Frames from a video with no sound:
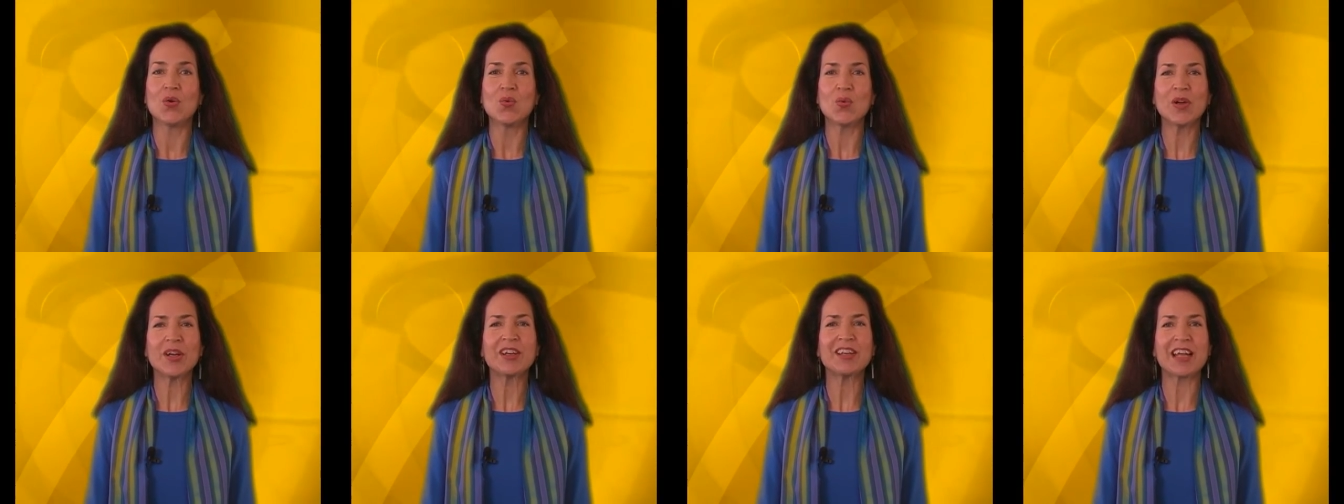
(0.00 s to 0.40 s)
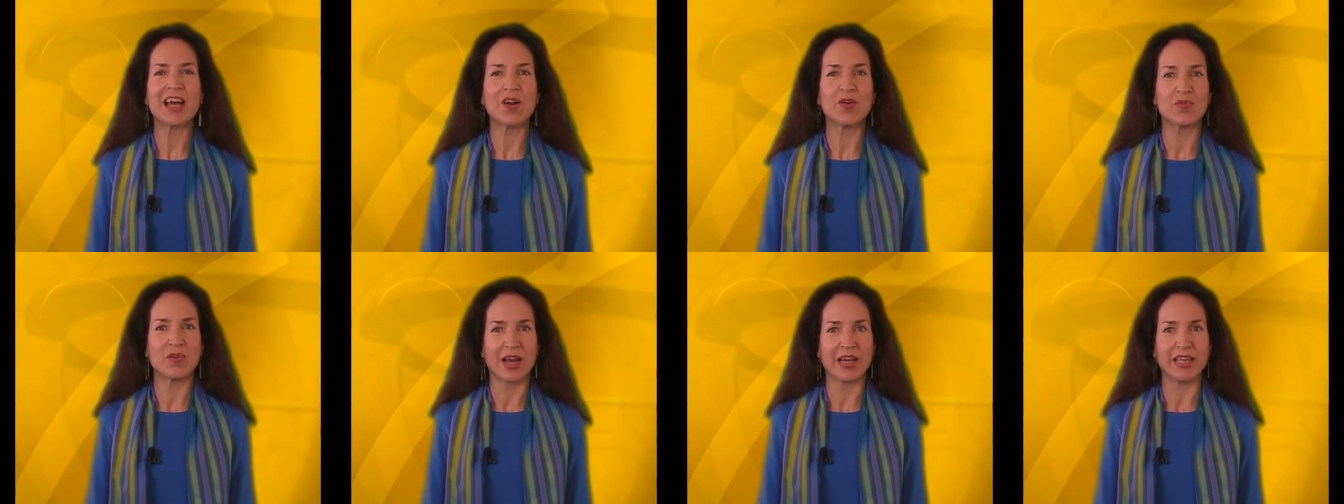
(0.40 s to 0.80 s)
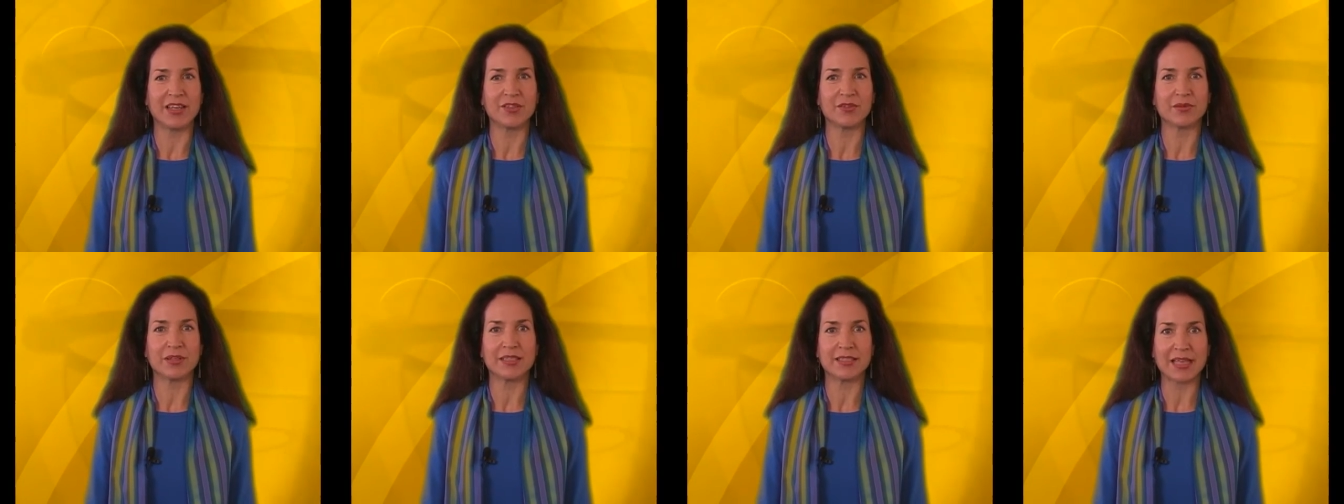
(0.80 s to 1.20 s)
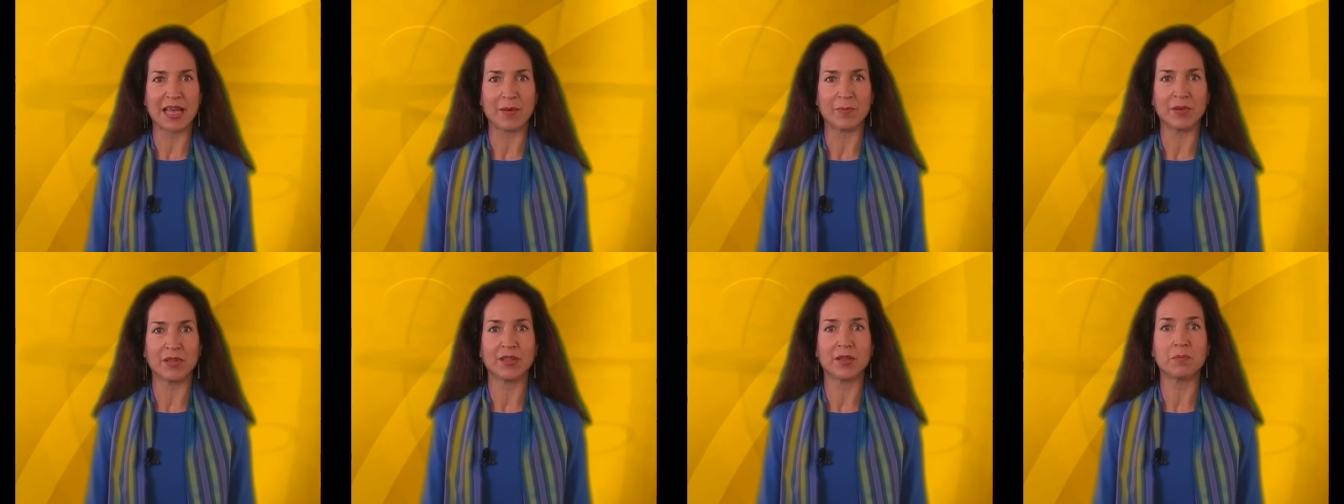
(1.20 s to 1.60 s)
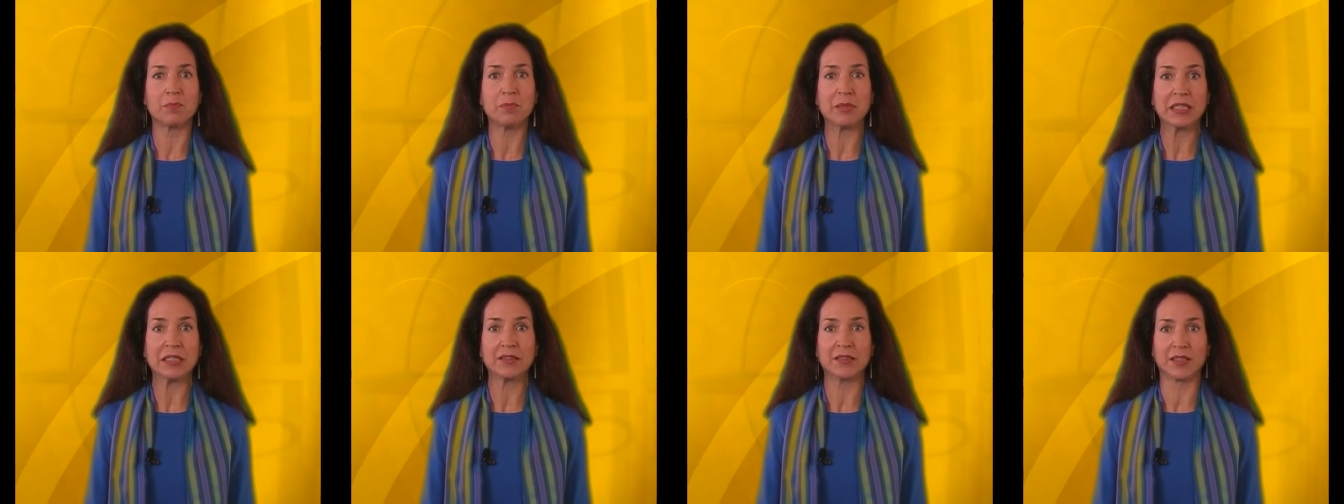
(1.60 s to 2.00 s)
We're now ready to examine the
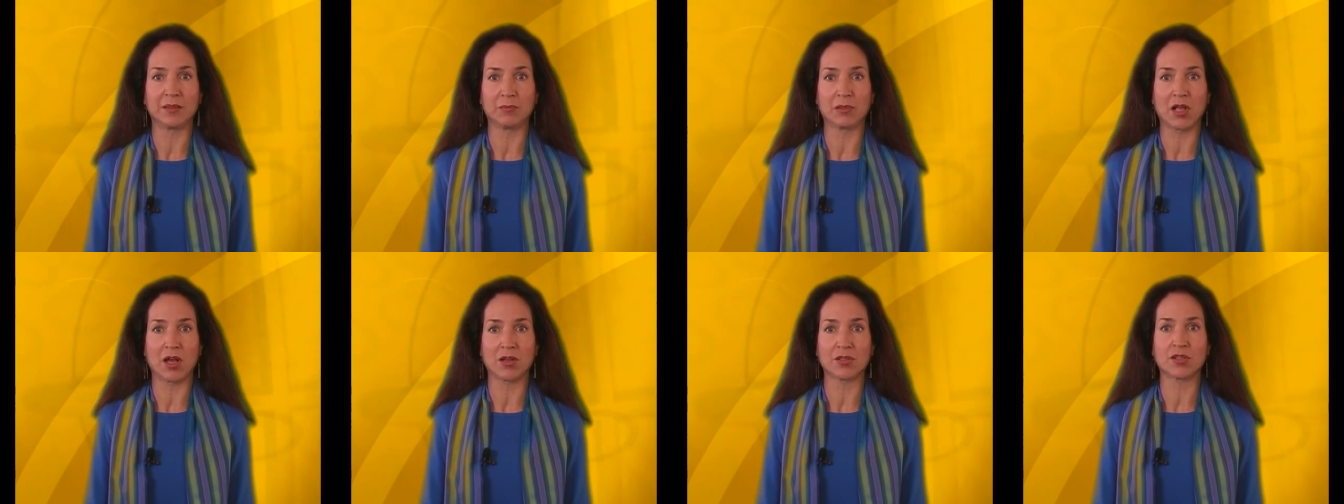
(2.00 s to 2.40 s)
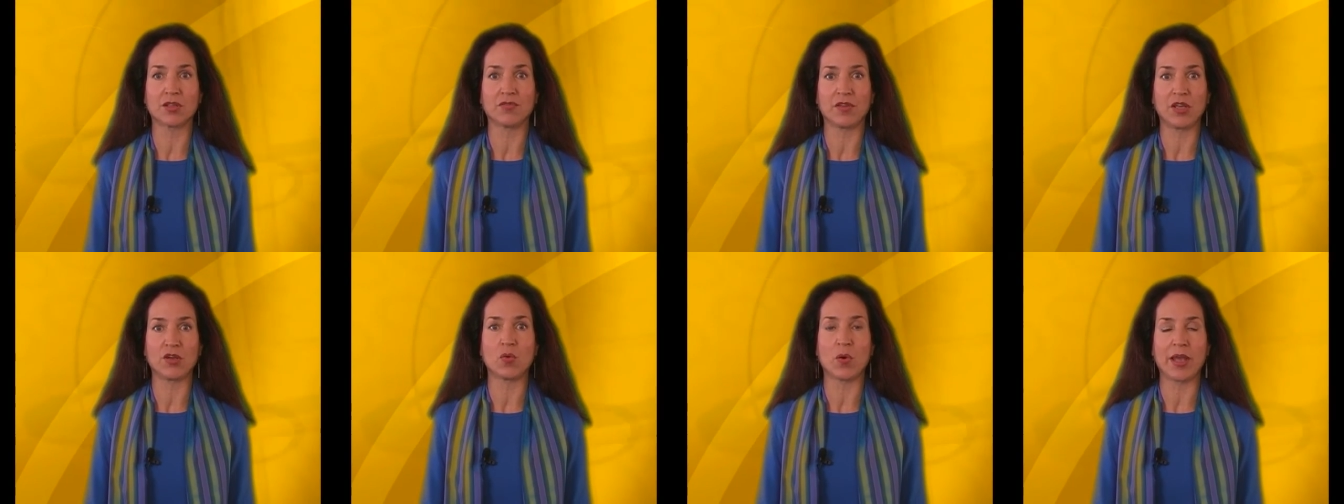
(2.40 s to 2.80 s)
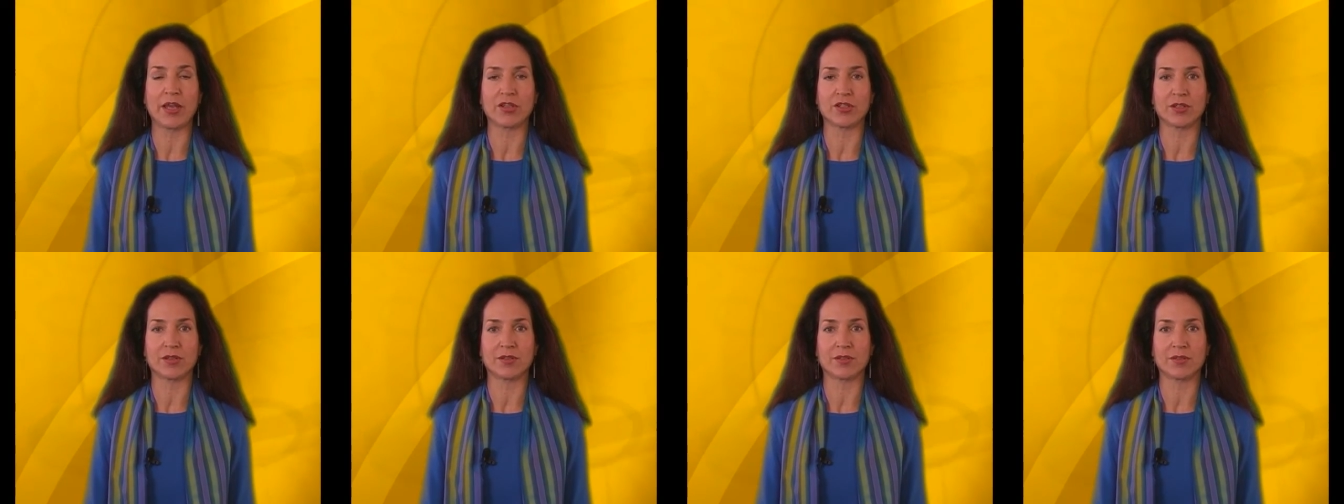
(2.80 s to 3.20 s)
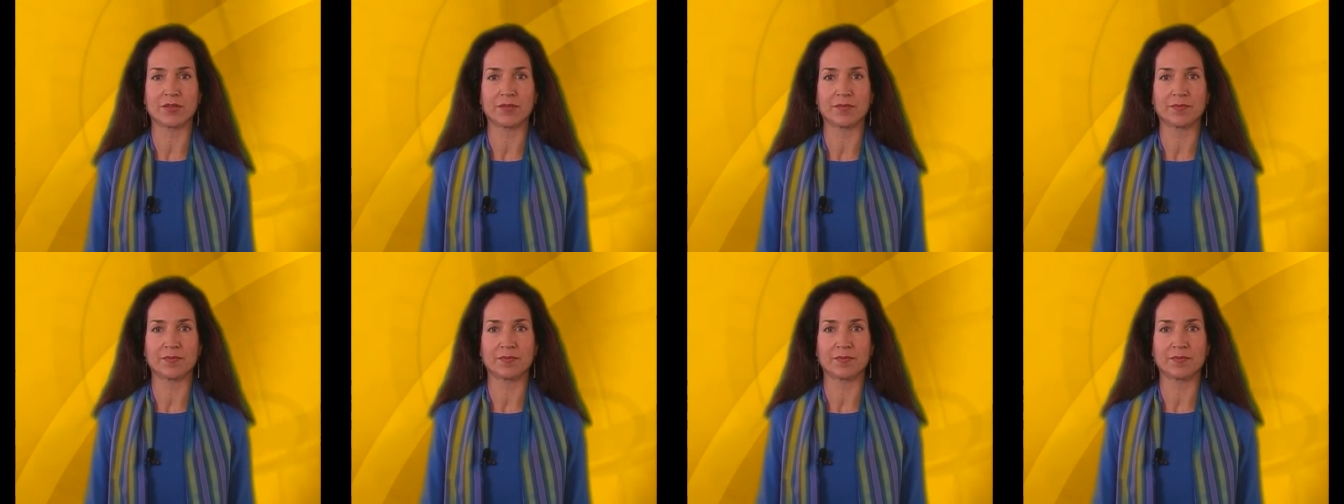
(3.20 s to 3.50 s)
building blocks of equations.